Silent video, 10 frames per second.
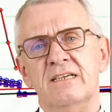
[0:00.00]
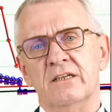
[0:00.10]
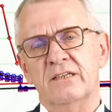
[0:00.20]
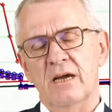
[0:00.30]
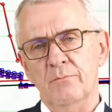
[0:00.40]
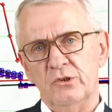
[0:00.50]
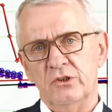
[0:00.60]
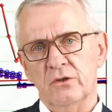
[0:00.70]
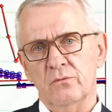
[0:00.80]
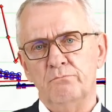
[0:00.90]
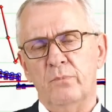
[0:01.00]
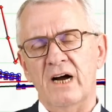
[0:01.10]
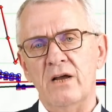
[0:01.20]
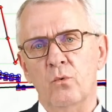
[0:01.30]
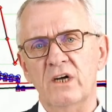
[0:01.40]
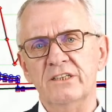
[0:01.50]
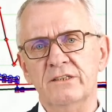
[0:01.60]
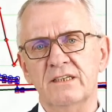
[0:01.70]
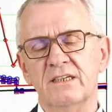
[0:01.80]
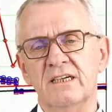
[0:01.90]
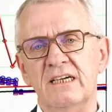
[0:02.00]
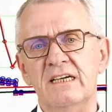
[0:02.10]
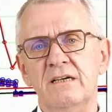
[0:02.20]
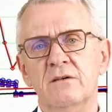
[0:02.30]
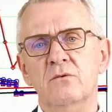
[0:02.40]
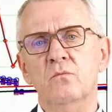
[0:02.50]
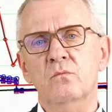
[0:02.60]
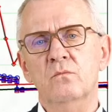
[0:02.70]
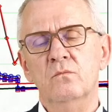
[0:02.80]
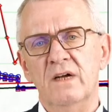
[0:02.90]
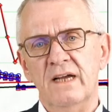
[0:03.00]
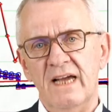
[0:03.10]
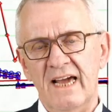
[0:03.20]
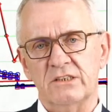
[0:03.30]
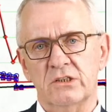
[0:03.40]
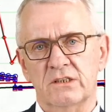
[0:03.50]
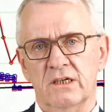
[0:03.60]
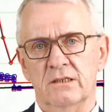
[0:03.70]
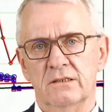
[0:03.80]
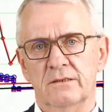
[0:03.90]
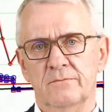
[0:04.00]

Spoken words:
the temperature by 1 degree extra.